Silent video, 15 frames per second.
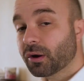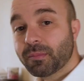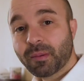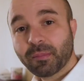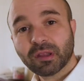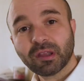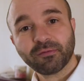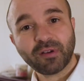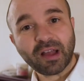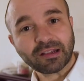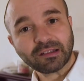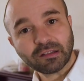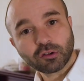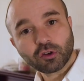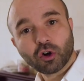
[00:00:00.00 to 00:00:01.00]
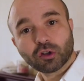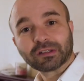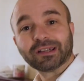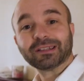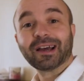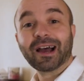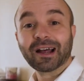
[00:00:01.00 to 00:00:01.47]
remember, the flats in
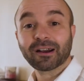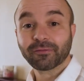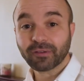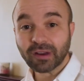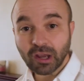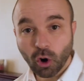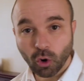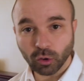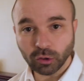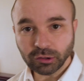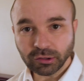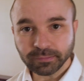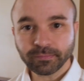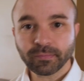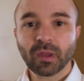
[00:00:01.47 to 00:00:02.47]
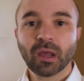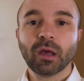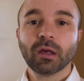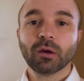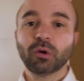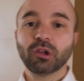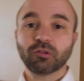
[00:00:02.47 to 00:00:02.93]
Scotland are freehold,
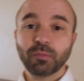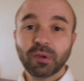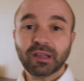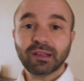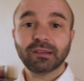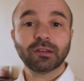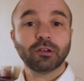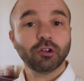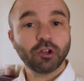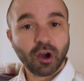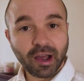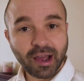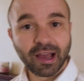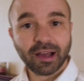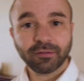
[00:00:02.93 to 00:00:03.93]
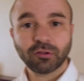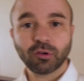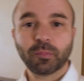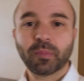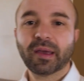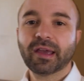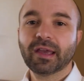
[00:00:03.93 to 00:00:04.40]
which means you don't have to
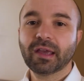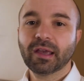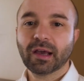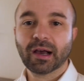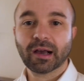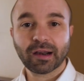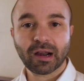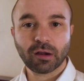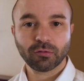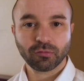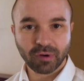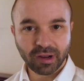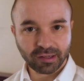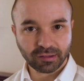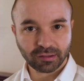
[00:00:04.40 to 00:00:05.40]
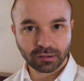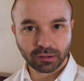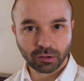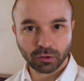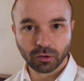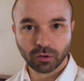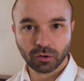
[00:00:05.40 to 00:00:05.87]
pay a ground rent,
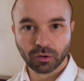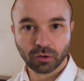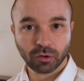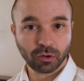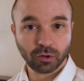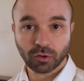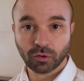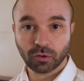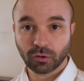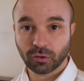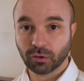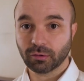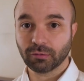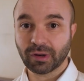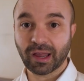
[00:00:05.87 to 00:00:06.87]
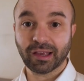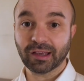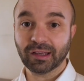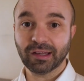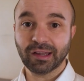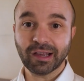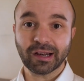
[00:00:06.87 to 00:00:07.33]
or like
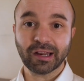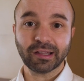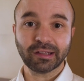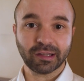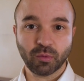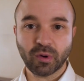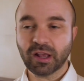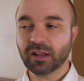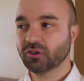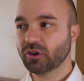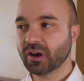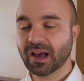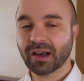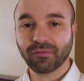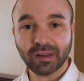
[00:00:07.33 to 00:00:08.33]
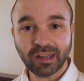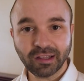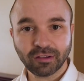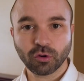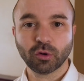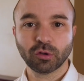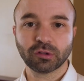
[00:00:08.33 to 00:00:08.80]
in England and Wales you have
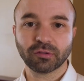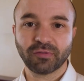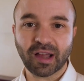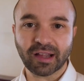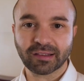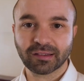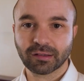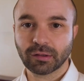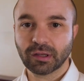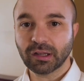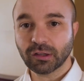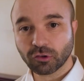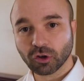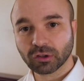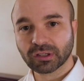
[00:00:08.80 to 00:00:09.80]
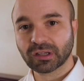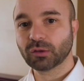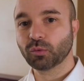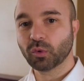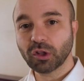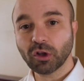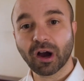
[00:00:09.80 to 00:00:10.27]
leasehold flats. In
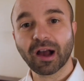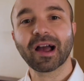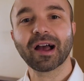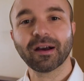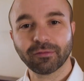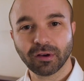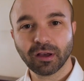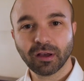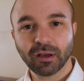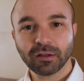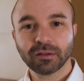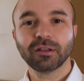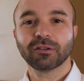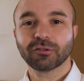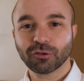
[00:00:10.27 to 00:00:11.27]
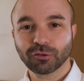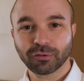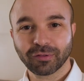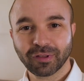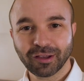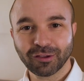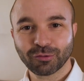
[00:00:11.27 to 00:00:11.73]
Scotland we don't have these sort of
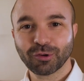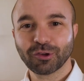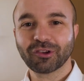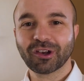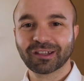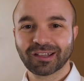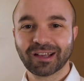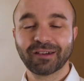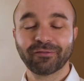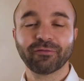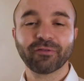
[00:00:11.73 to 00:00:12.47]
things, we just have